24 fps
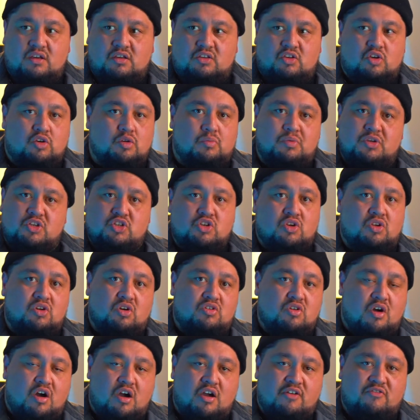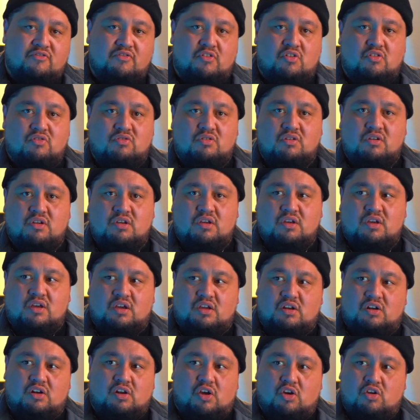You could be shooting on your iPhone
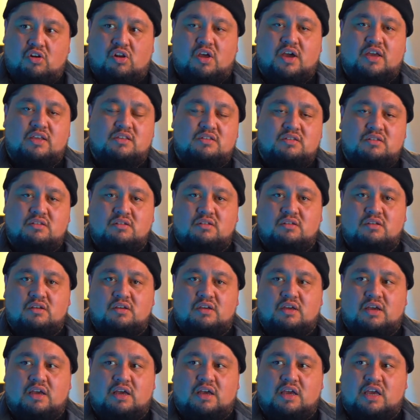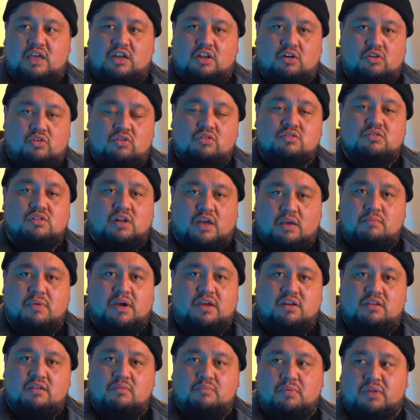in low light and it looks like
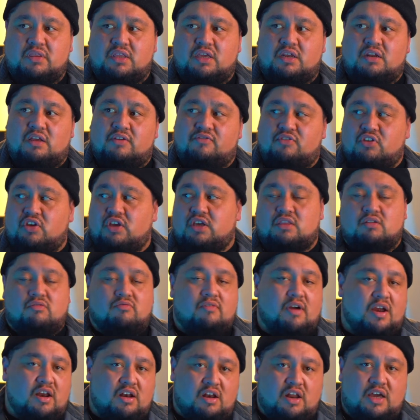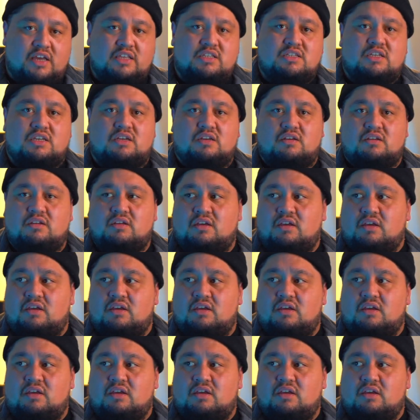mud, but then if you get the right lighting,